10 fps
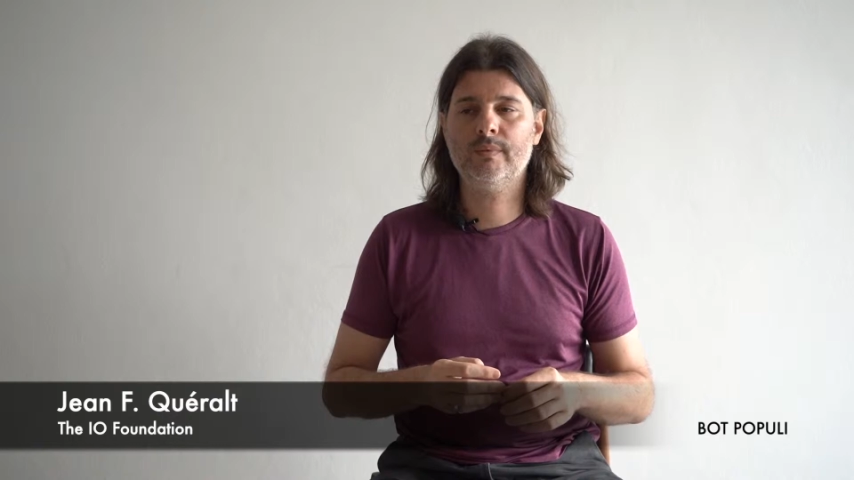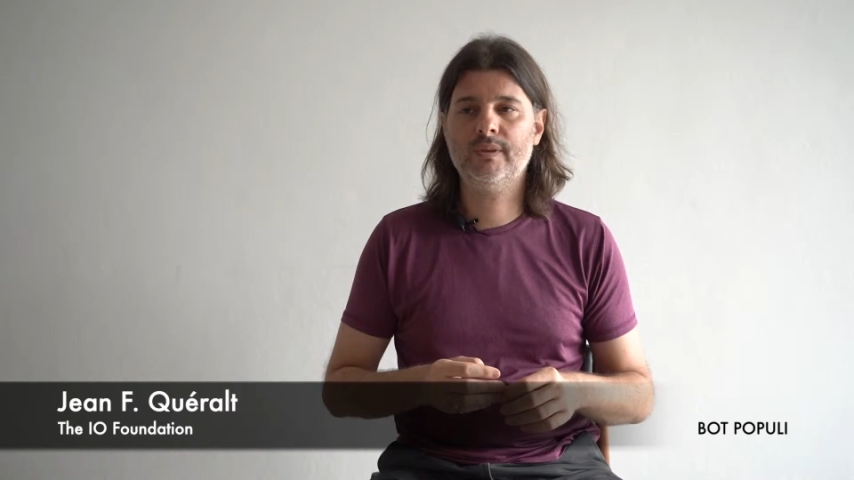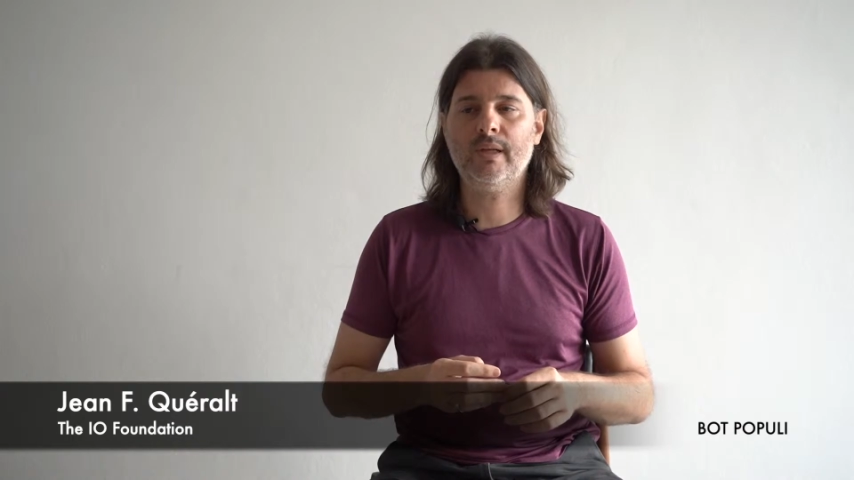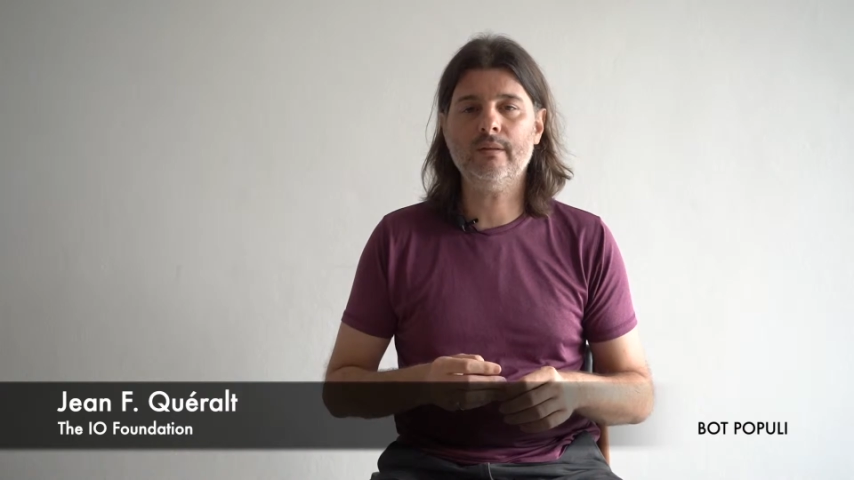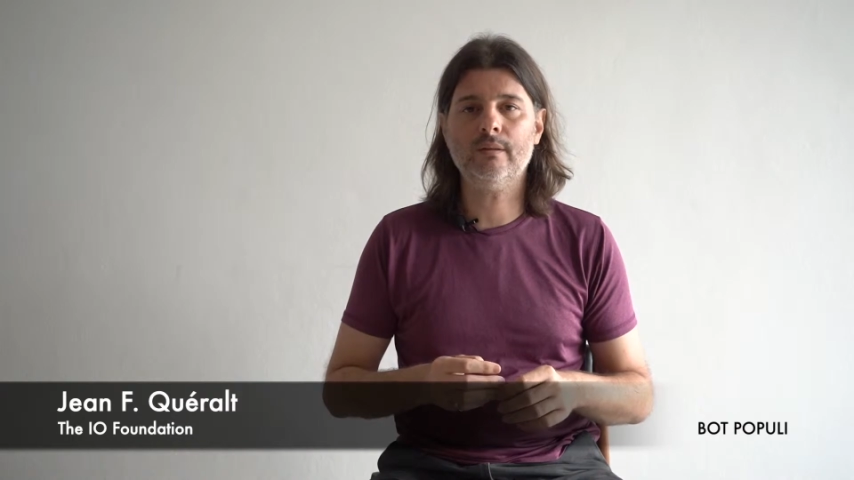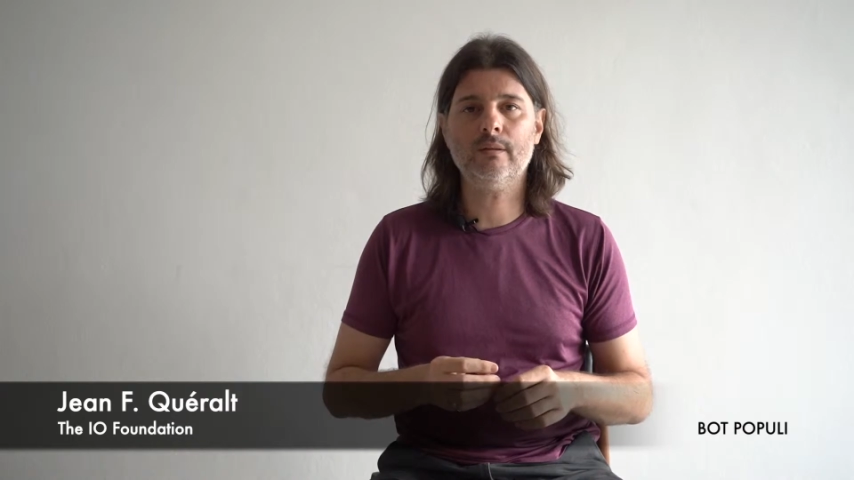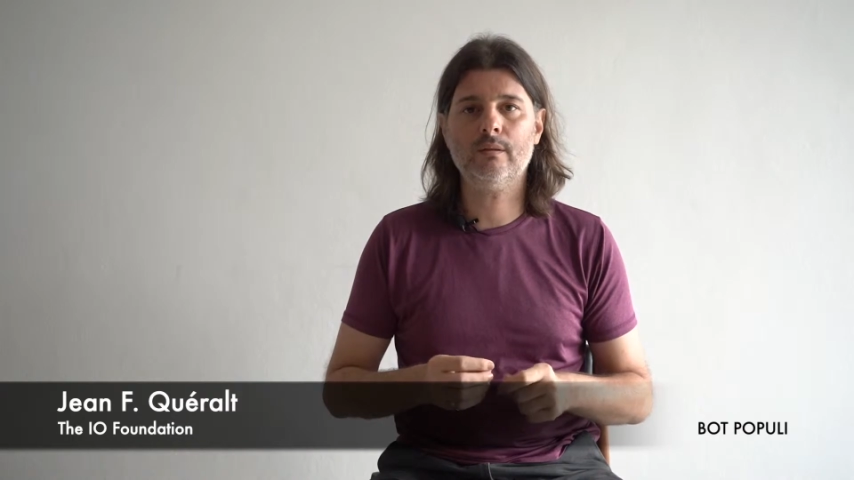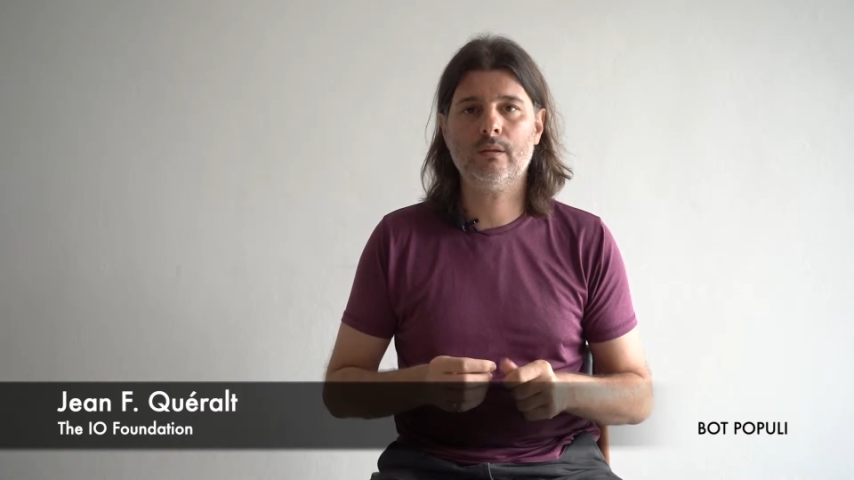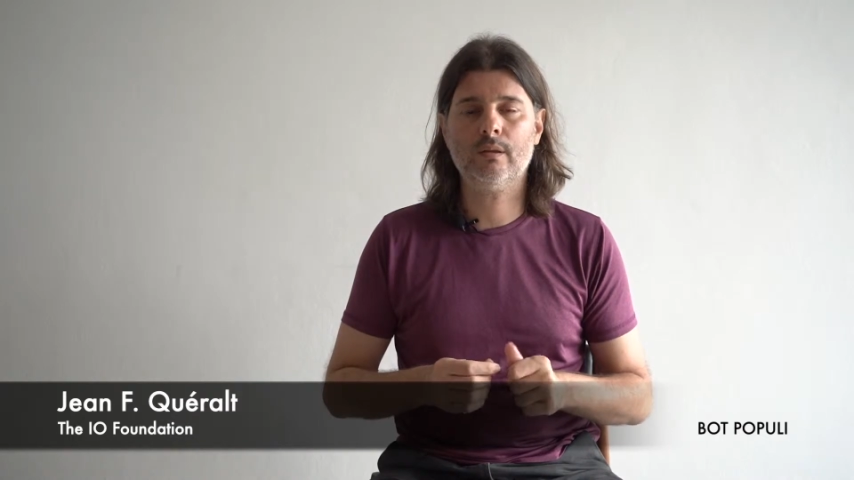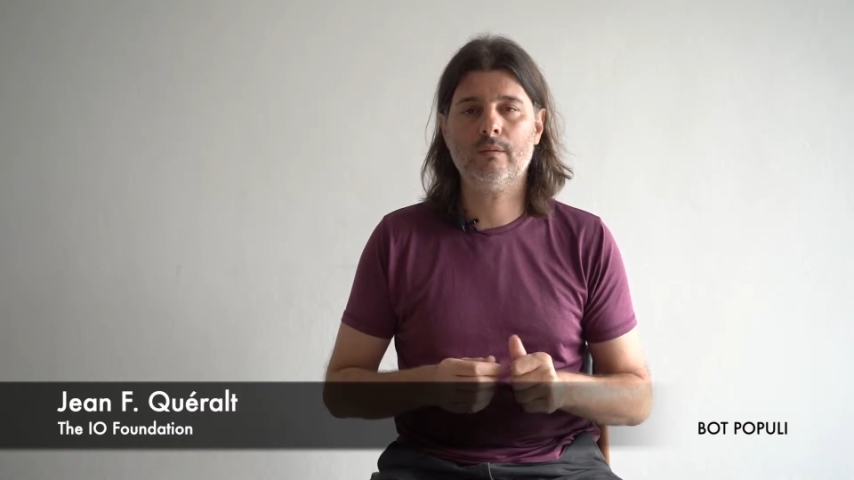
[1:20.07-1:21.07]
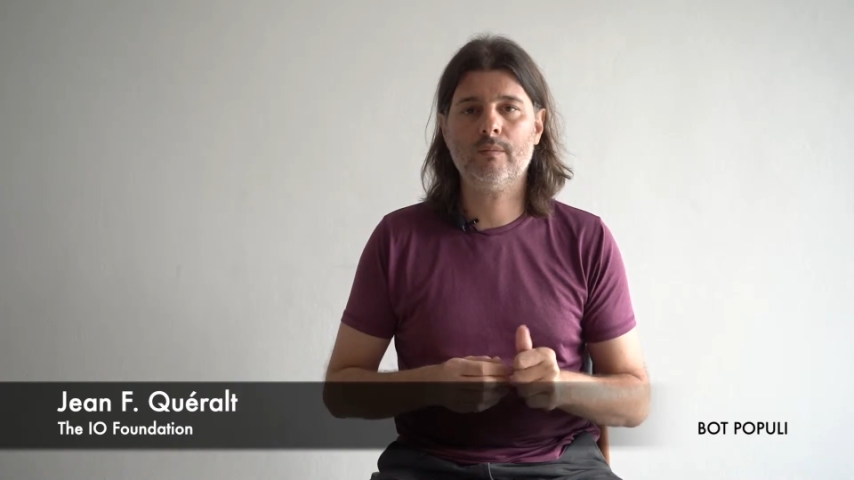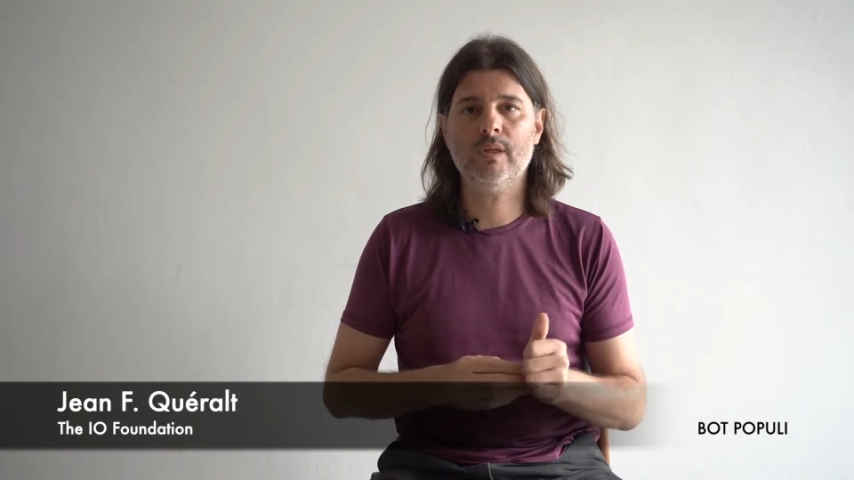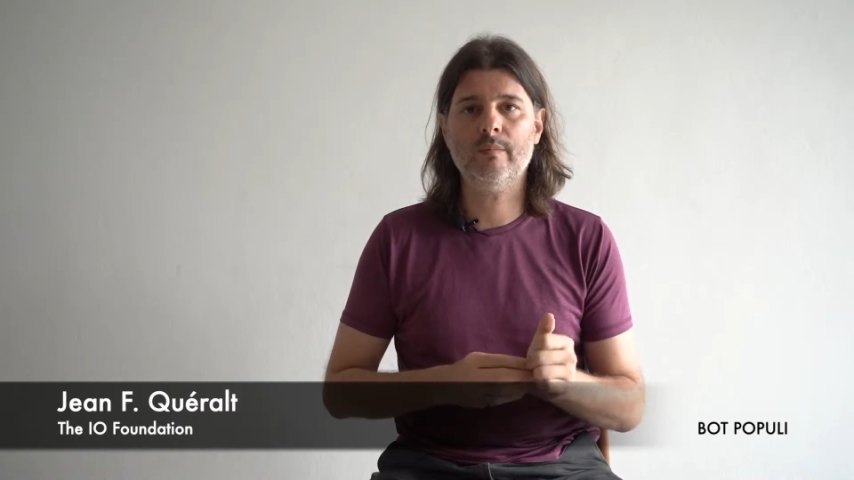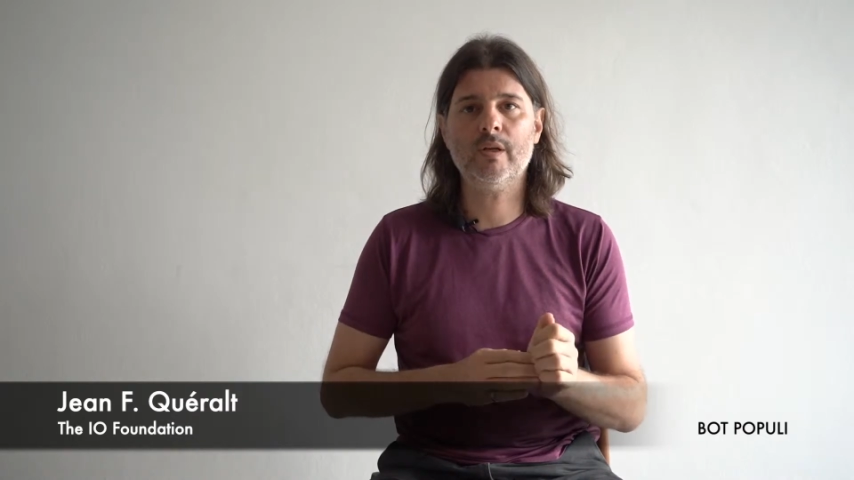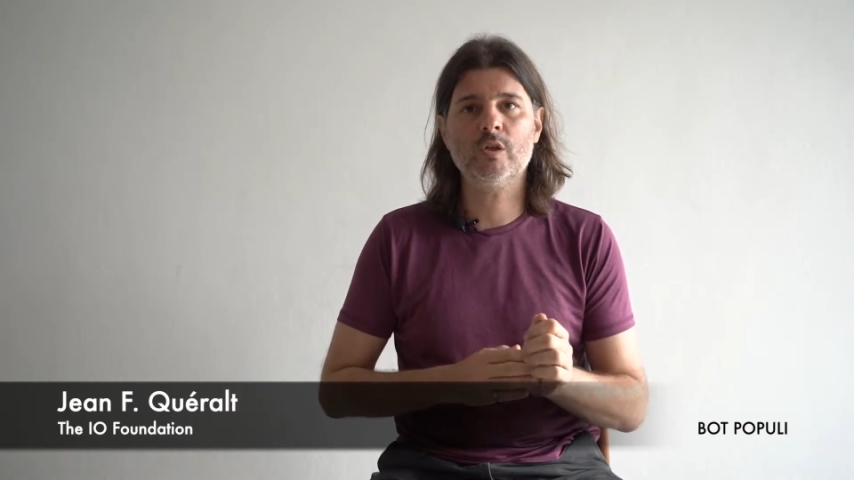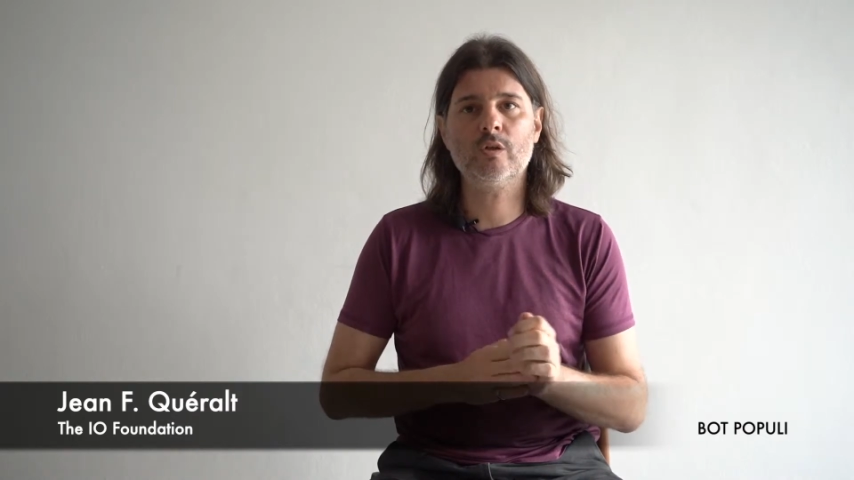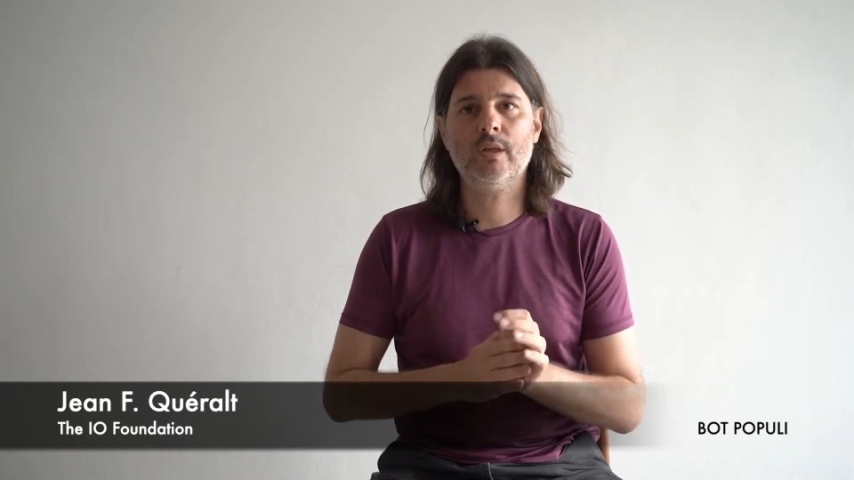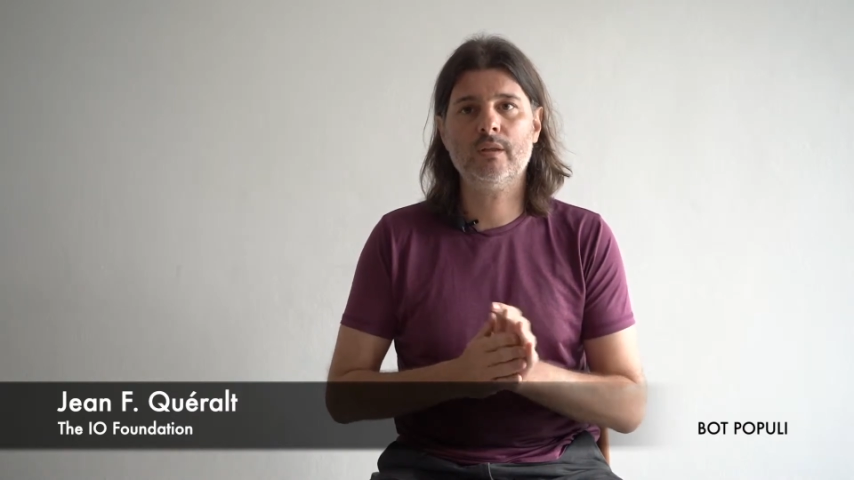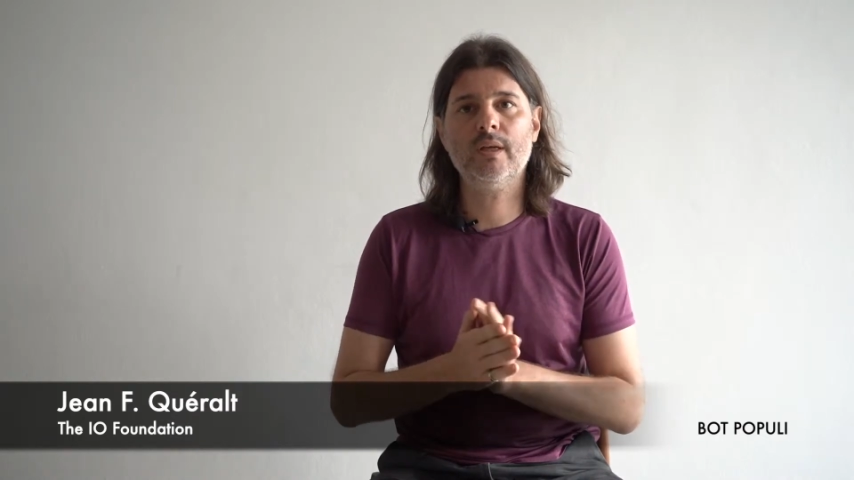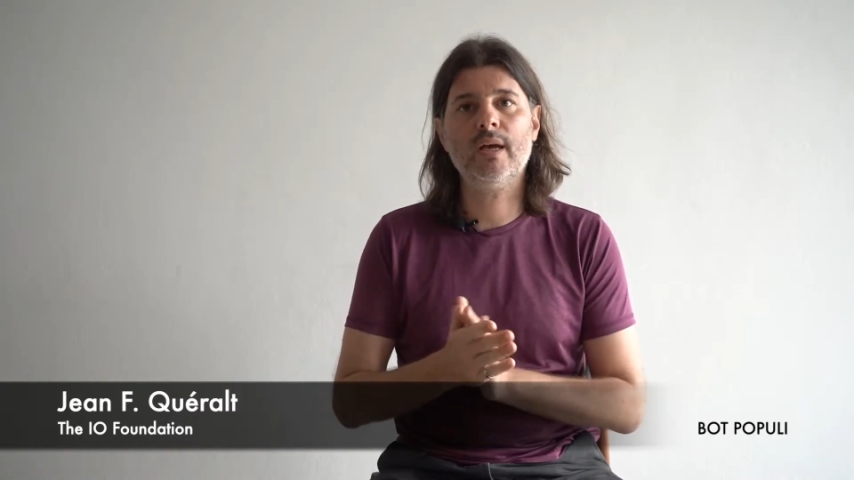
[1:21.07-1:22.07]
tainted image
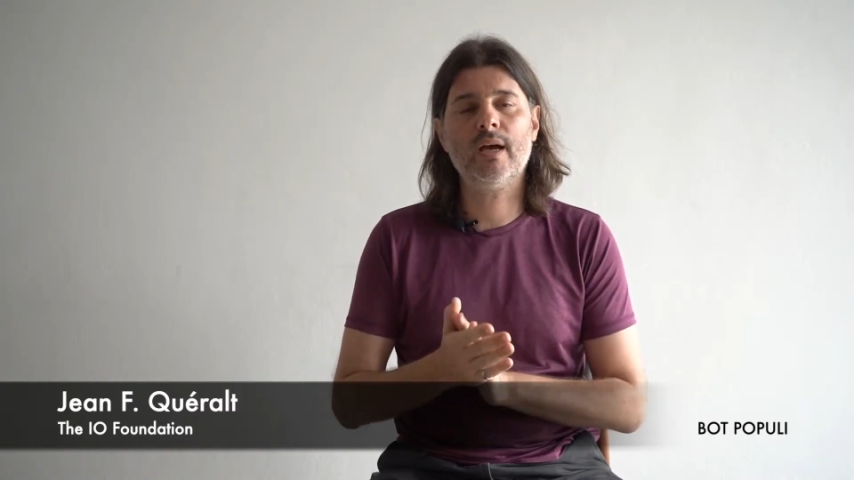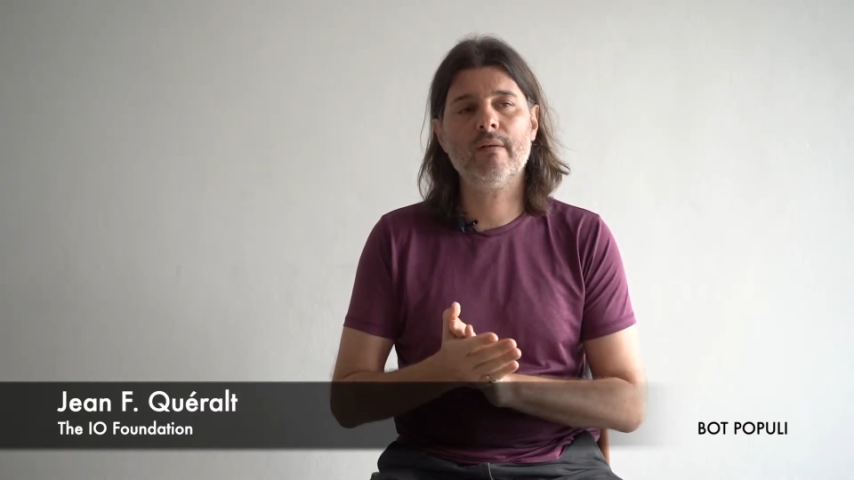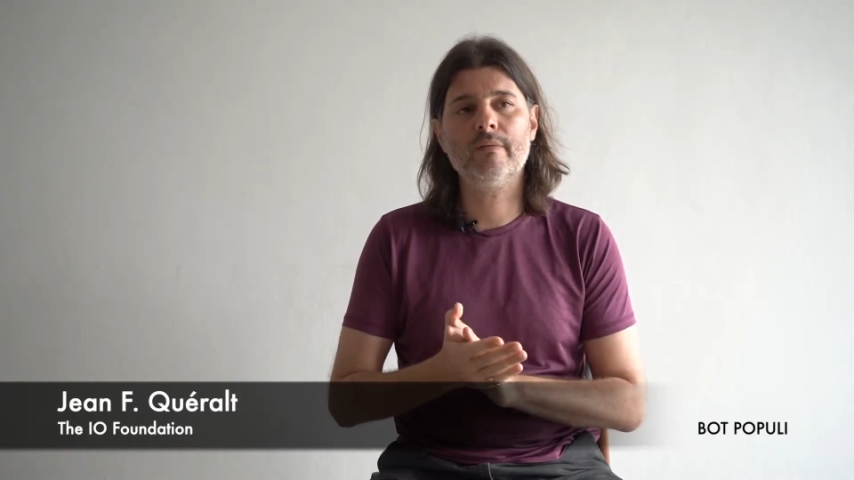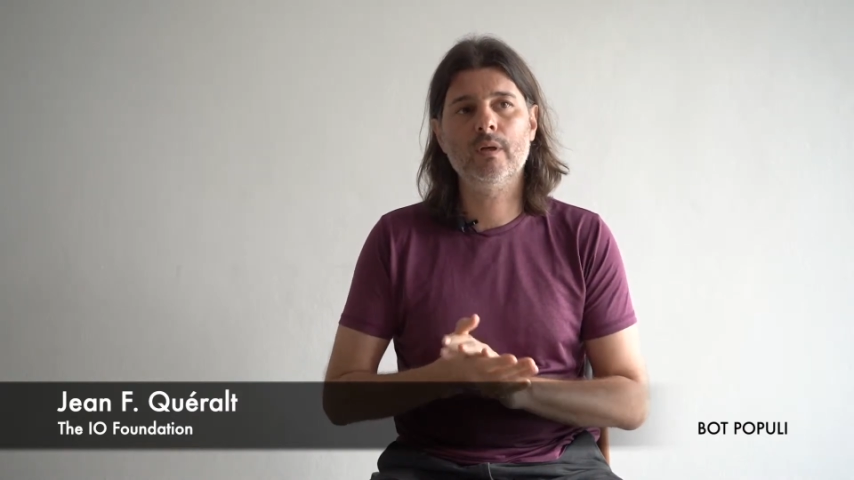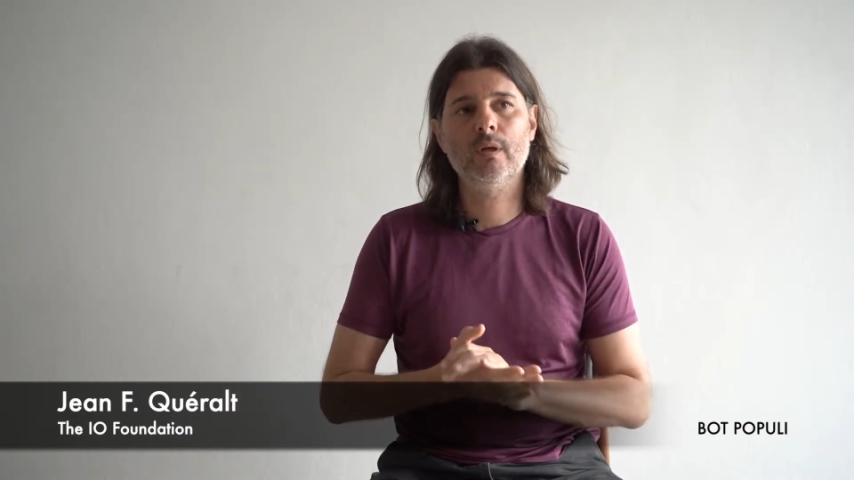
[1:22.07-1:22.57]
that they have